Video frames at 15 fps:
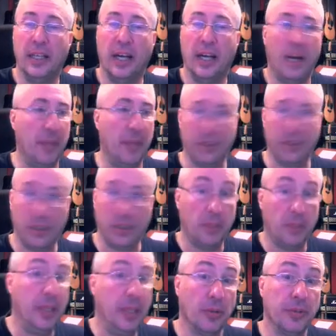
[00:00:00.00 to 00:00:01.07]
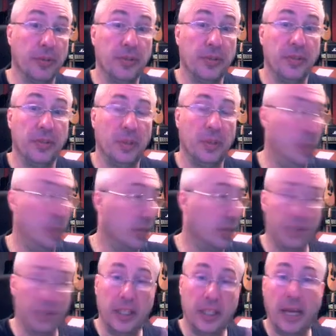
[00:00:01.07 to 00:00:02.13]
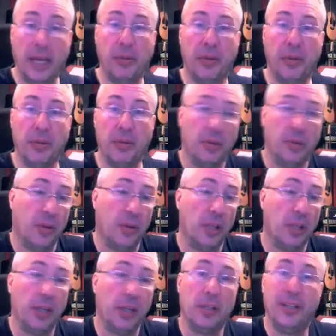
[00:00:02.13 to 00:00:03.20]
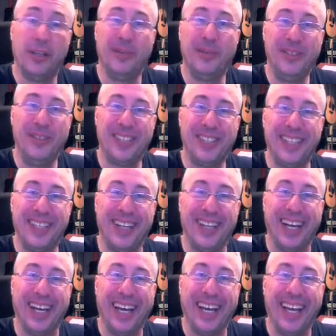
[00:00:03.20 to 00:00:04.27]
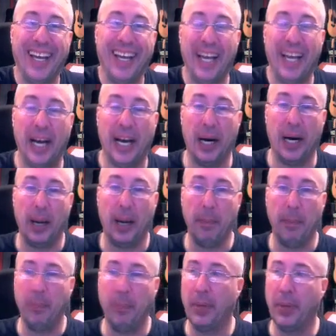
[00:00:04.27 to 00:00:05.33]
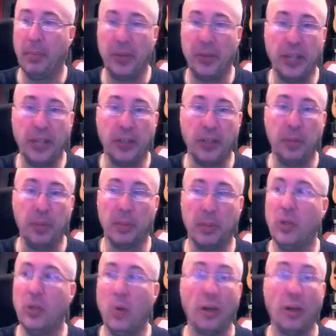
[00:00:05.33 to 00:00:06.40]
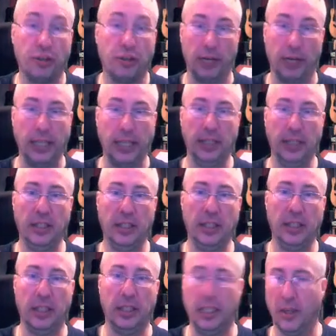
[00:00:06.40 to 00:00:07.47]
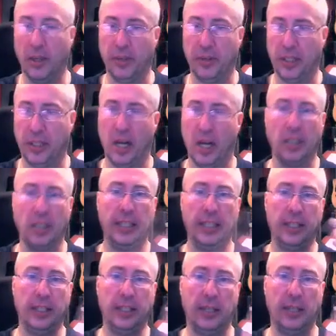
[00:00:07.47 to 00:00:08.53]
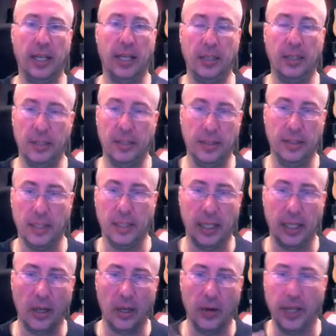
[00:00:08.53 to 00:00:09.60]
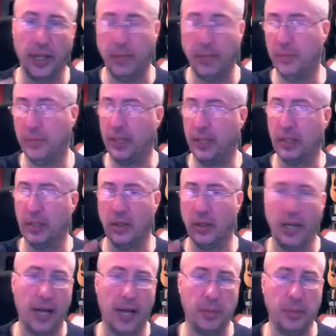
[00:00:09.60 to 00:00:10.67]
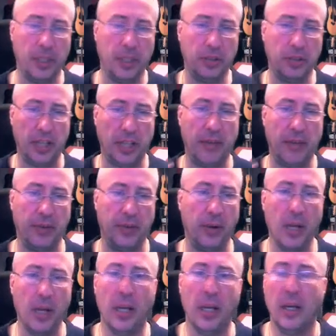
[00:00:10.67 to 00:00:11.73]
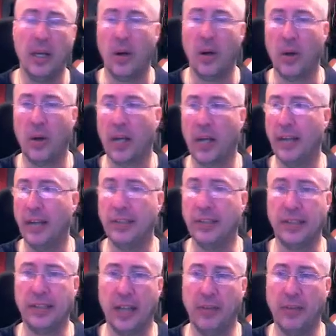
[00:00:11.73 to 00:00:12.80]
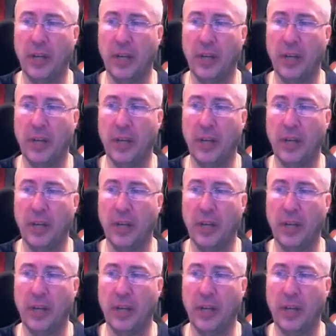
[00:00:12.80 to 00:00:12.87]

That's like the Beatles. The Beatles did that with little or no music theory. But then you have people who are trained in the culinary sciences, and they go and they learn how to be a chef and all kinds of stuff.